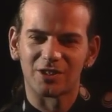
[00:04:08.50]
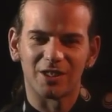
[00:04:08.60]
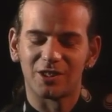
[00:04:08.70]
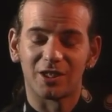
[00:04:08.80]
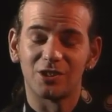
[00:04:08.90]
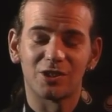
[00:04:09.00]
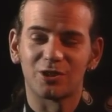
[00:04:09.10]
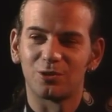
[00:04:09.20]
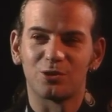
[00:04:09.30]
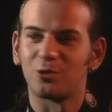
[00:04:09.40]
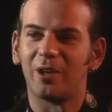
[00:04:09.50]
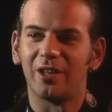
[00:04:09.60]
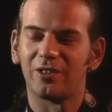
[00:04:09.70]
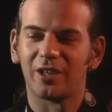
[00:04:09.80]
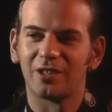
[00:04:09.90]
It can just do so
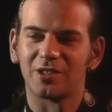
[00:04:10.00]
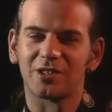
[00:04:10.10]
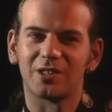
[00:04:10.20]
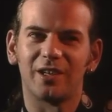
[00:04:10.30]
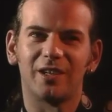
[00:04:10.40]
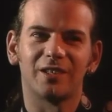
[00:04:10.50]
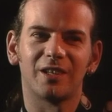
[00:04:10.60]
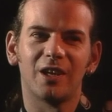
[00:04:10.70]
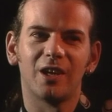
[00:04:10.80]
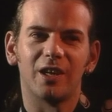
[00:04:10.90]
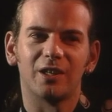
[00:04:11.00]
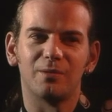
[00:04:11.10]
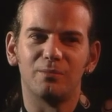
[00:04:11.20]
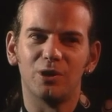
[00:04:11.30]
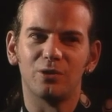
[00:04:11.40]
many things.
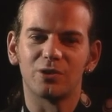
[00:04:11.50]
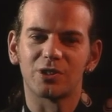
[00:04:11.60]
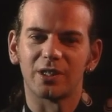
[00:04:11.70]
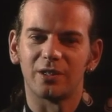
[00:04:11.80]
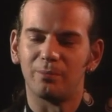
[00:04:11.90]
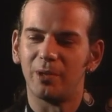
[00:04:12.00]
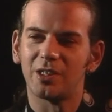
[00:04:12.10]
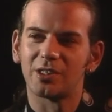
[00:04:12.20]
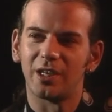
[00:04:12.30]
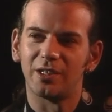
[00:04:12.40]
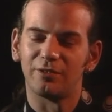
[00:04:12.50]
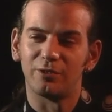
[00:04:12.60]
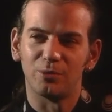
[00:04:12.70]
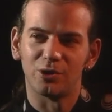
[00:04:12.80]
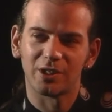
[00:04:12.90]
It can be used at the bass end
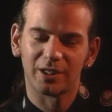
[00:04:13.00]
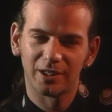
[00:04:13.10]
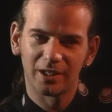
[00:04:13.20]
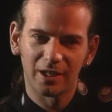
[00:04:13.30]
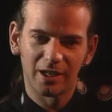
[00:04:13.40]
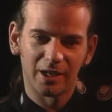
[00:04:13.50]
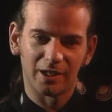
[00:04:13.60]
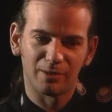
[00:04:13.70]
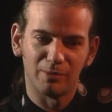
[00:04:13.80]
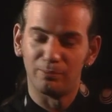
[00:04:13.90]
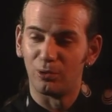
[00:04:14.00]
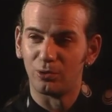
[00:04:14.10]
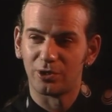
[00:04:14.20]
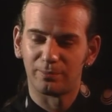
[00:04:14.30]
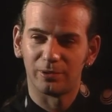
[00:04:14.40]
of the music. It can be
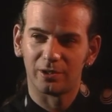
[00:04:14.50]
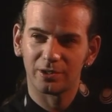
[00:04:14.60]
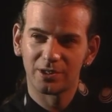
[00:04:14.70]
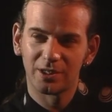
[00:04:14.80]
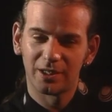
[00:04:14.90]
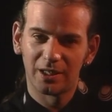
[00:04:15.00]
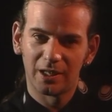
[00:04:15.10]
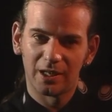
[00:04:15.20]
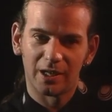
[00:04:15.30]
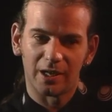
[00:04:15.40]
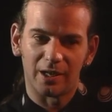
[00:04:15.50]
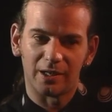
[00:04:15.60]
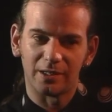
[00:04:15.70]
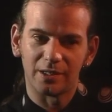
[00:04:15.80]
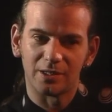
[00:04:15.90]
bowed or plucked.
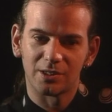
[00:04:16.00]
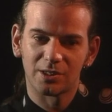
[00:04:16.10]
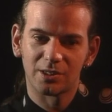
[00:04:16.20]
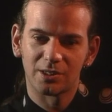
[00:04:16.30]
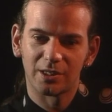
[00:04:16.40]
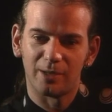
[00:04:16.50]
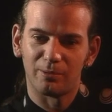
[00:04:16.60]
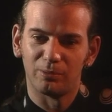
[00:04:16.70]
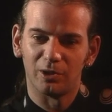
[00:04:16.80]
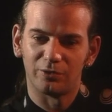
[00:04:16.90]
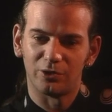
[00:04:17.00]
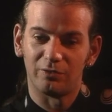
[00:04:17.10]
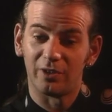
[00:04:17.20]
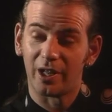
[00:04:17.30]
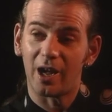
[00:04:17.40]
It's capable of
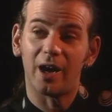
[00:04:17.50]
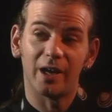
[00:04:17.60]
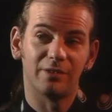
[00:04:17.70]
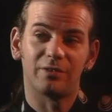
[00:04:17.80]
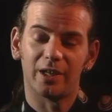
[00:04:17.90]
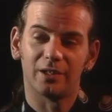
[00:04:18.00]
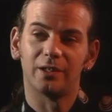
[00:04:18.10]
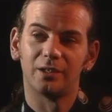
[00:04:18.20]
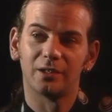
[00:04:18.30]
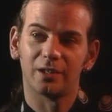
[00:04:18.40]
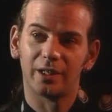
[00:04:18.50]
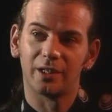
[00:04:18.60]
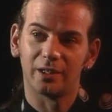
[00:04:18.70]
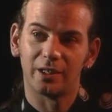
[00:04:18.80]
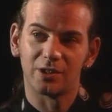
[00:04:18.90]
doing very high
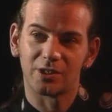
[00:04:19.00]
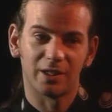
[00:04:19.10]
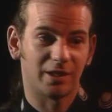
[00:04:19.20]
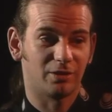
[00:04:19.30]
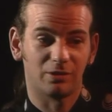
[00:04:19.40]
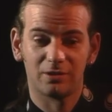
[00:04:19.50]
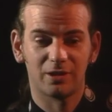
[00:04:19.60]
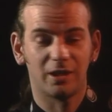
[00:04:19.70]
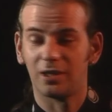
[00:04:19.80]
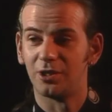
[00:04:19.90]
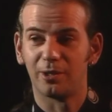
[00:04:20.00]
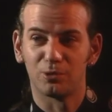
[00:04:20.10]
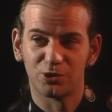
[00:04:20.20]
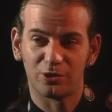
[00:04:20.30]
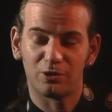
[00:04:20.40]
violin-like lines, and it can double